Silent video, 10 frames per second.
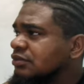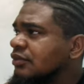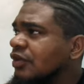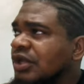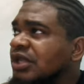
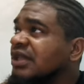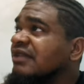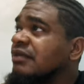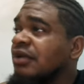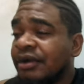Look at
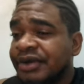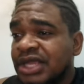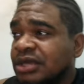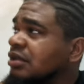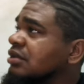the
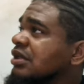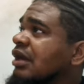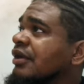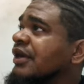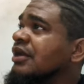
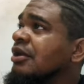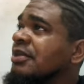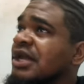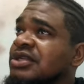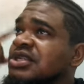hurricane come
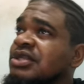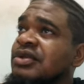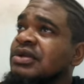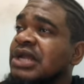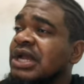now. Just say
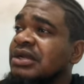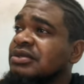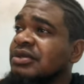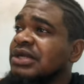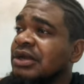thunder
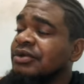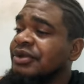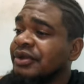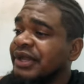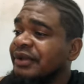
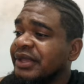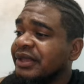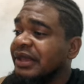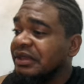going on there.